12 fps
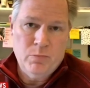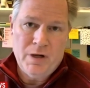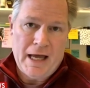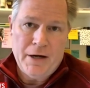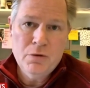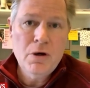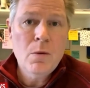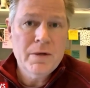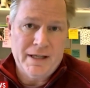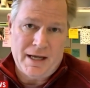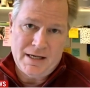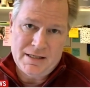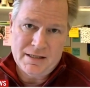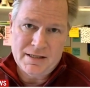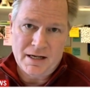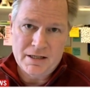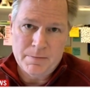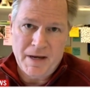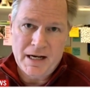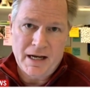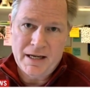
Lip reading: well, I don't know what the case is that he's made.